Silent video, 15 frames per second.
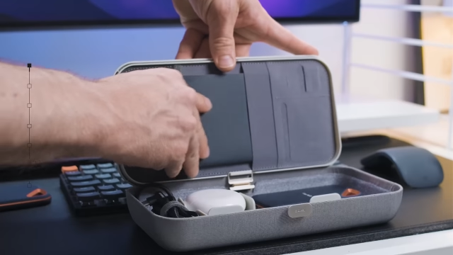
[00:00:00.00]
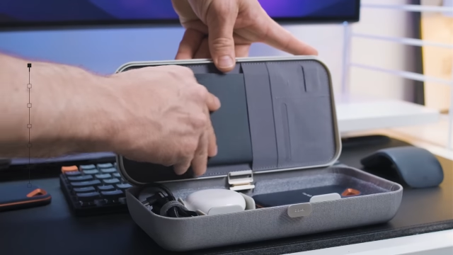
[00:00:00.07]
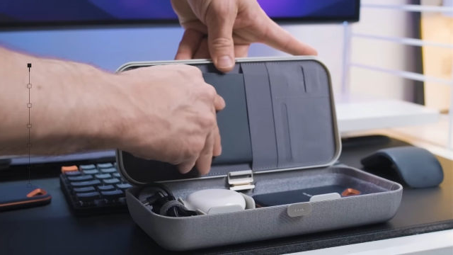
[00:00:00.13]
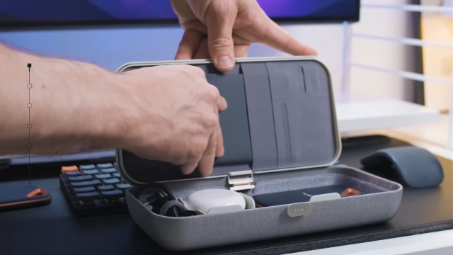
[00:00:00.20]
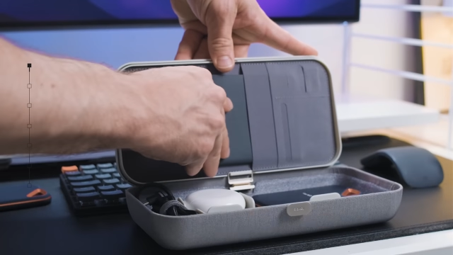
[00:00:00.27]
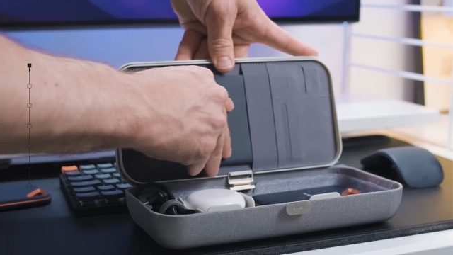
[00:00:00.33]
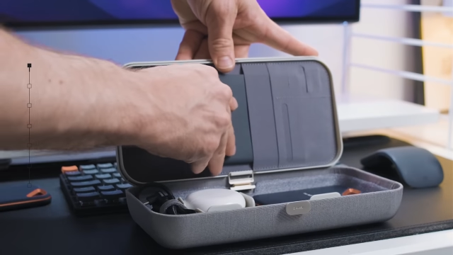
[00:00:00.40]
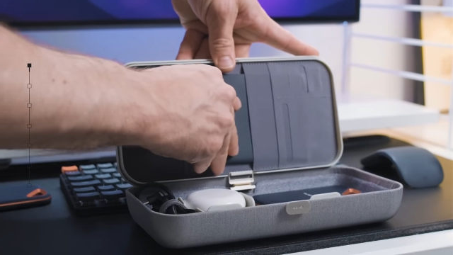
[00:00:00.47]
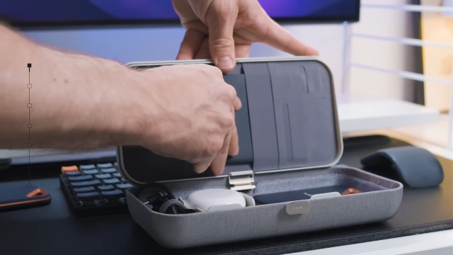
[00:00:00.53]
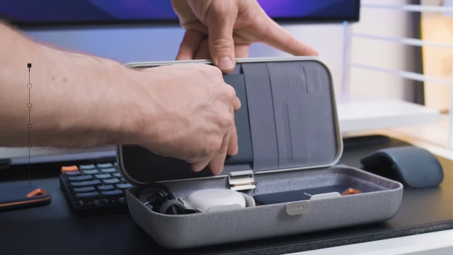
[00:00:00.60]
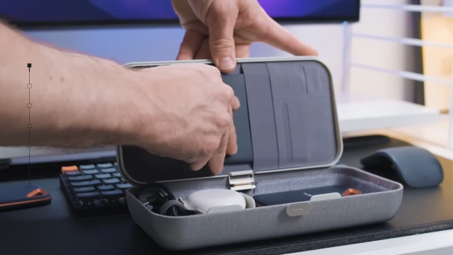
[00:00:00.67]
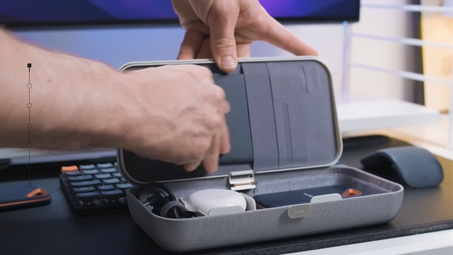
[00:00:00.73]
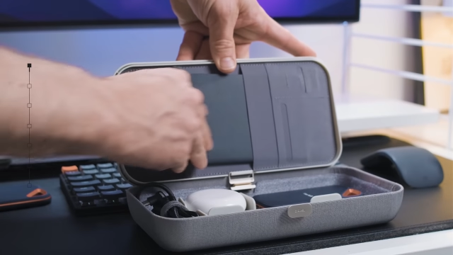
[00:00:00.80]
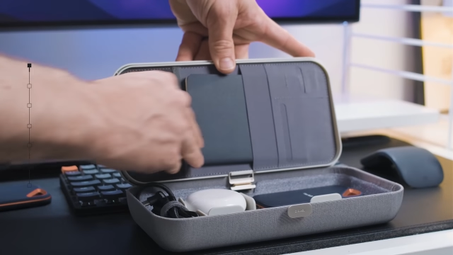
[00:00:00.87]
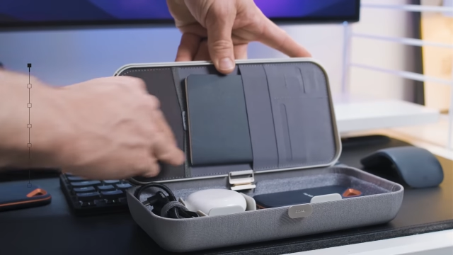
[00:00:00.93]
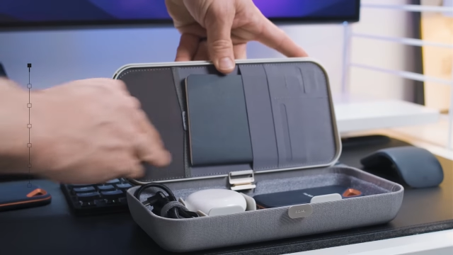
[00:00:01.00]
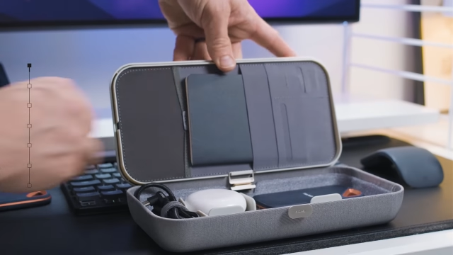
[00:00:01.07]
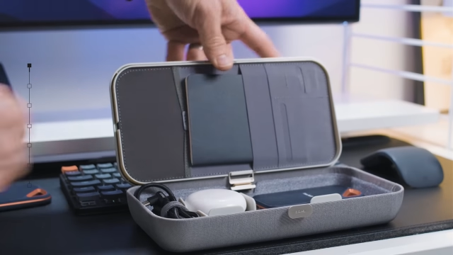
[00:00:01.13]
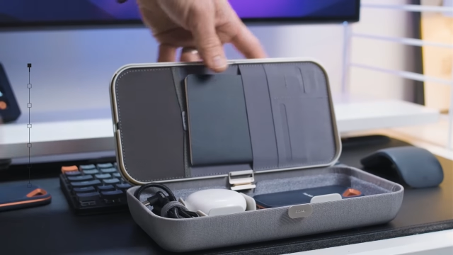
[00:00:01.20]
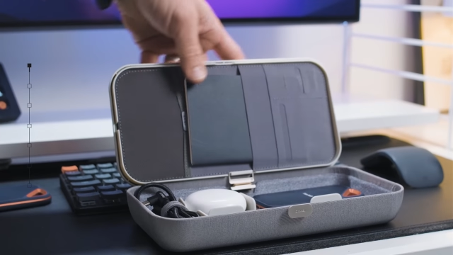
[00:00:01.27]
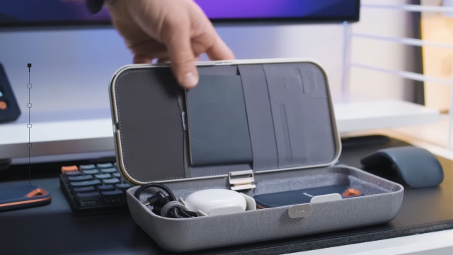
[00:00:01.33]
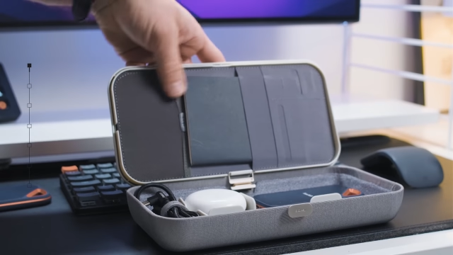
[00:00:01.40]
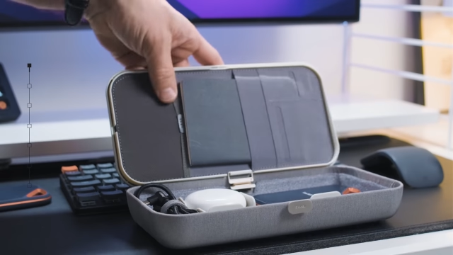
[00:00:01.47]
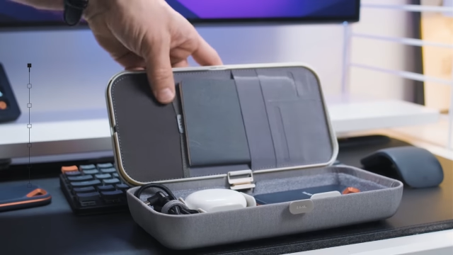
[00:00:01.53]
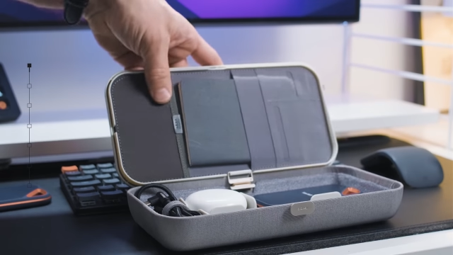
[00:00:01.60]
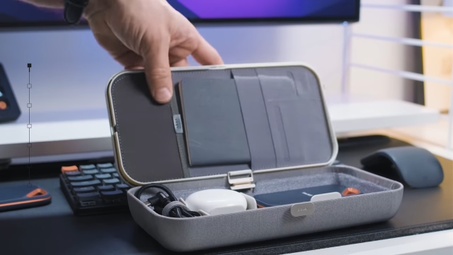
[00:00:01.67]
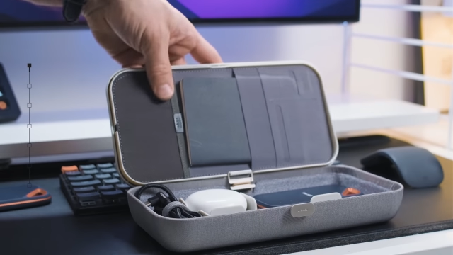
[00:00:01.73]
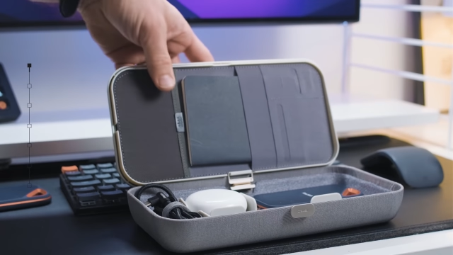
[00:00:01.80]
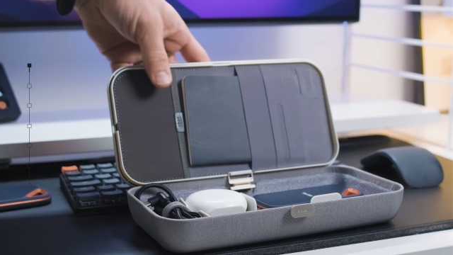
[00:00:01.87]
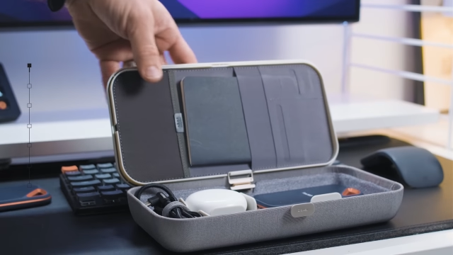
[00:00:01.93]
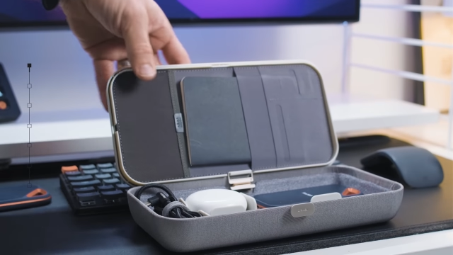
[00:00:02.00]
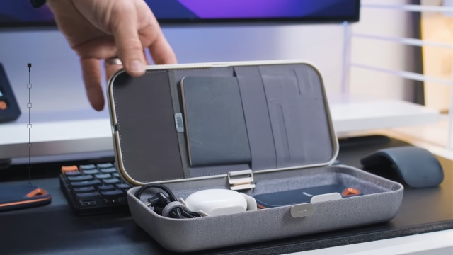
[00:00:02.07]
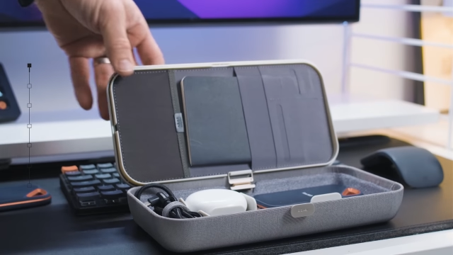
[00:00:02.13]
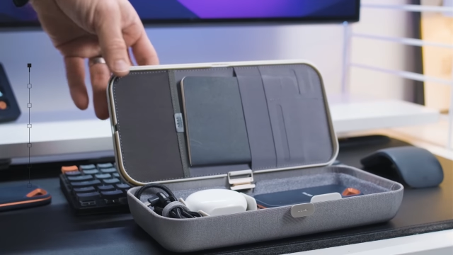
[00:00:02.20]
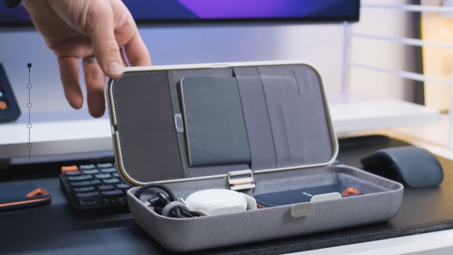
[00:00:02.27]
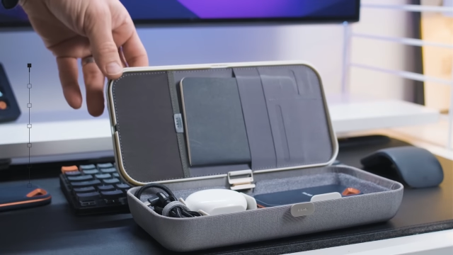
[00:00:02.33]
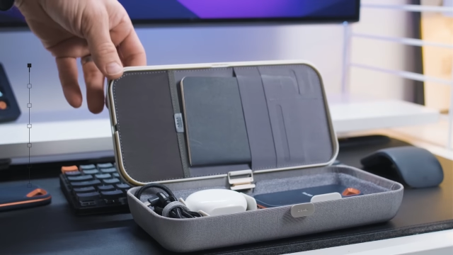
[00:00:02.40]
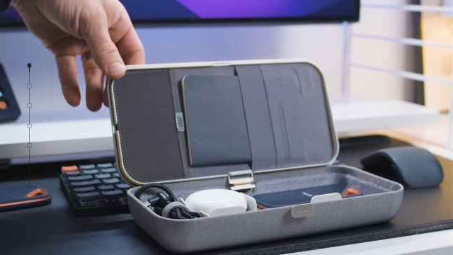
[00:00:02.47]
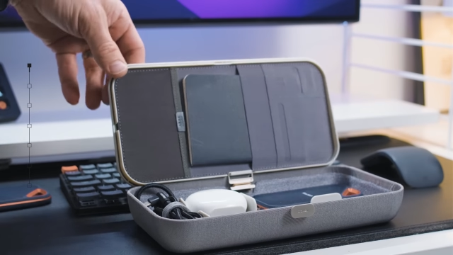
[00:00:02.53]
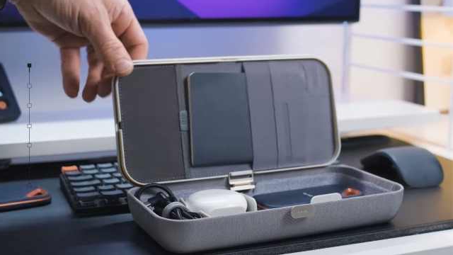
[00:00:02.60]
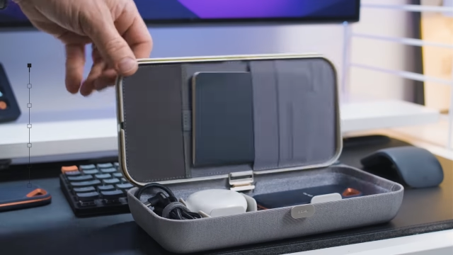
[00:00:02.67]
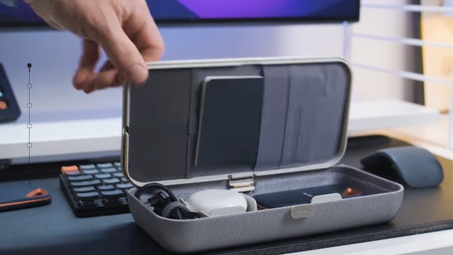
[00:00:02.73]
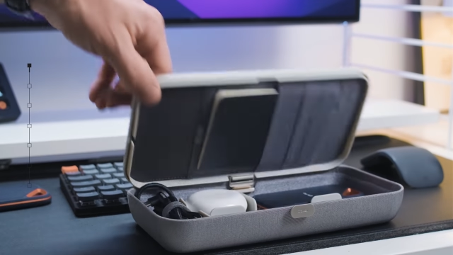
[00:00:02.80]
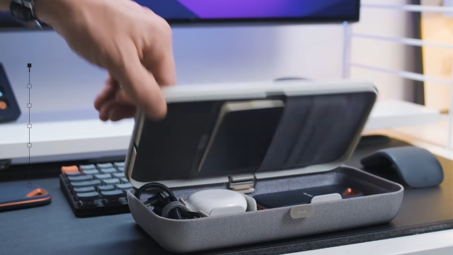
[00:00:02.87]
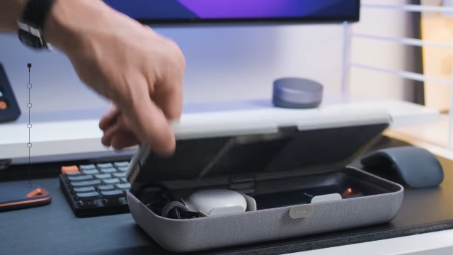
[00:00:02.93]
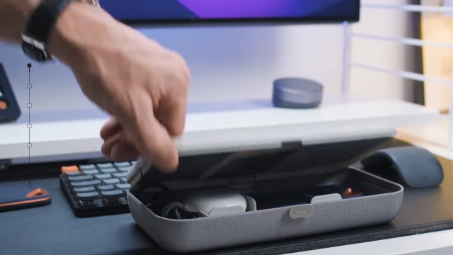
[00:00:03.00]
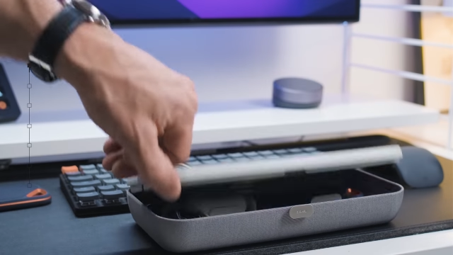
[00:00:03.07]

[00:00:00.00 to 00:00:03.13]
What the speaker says: (no speaker visible)